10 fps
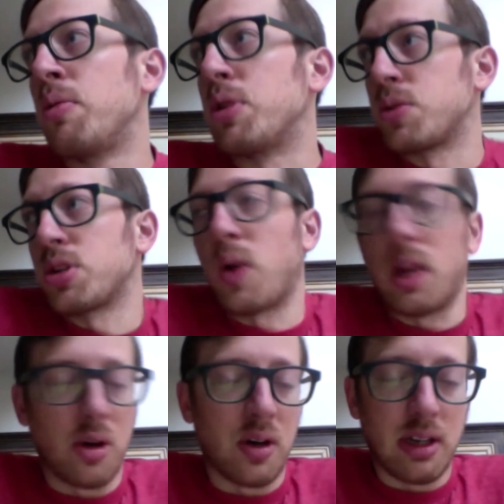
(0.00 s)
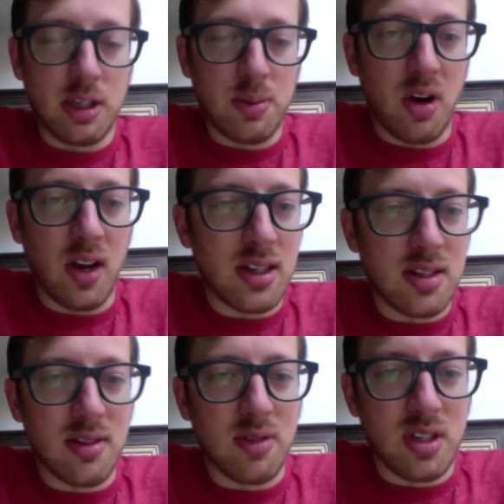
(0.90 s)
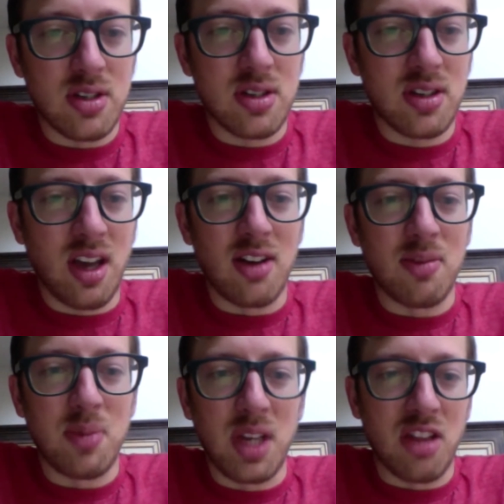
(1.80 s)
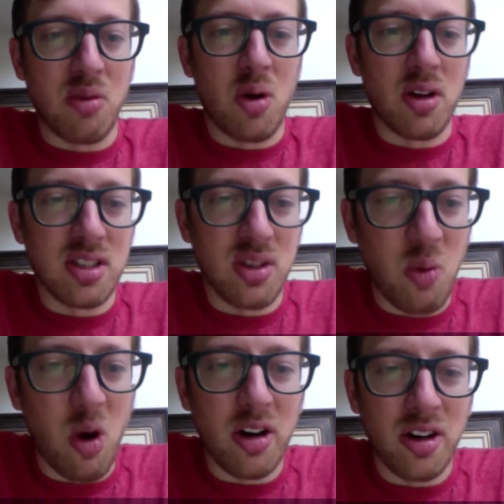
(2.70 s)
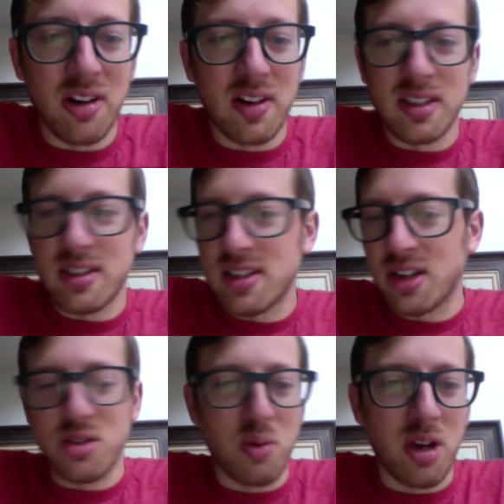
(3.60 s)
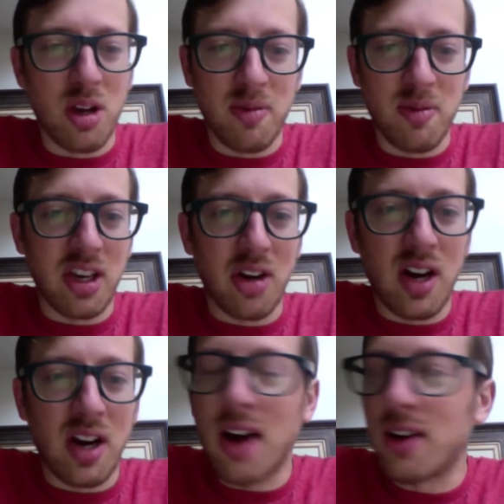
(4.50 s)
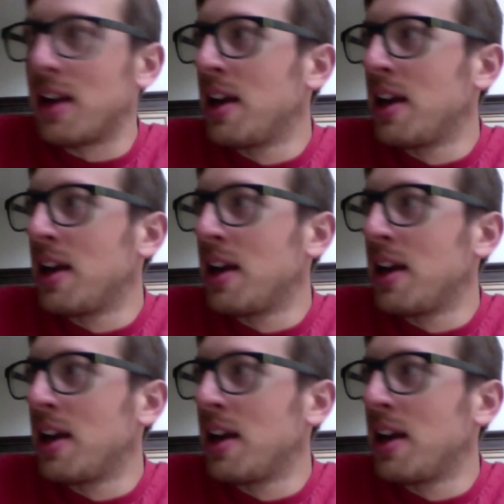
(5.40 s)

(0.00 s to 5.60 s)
which was a great learning experience of just kind of being thrown into the water and sink or swim, figure it out.